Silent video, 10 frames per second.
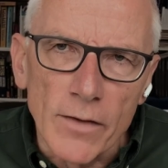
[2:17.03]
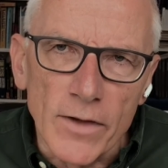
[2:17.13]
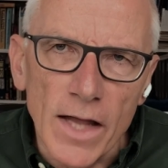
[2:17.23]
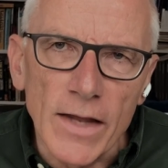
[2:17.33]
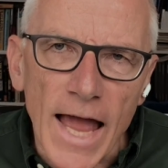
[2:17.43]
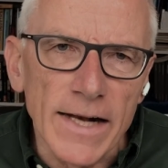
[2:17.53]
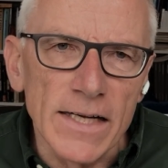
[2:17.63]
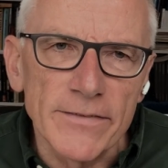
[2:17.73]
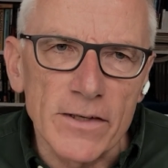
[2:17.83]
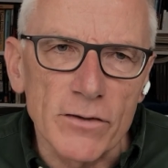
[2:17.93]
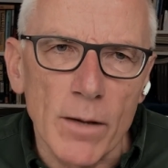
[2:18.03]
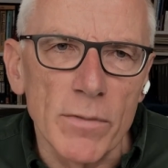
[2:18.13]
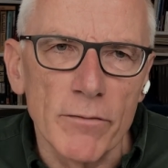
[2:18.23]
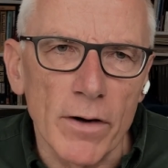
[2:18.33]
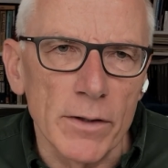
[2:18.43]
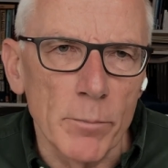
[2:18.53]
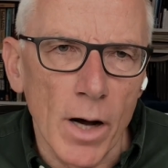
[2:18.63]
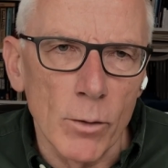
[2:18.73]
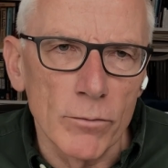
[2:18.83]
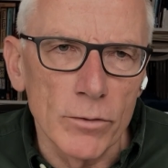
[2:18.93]
then analytics can be very
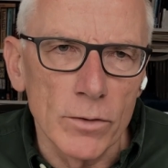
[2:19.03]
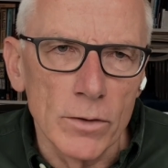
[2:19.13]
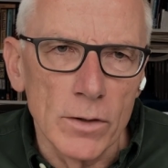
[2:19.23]
powerful.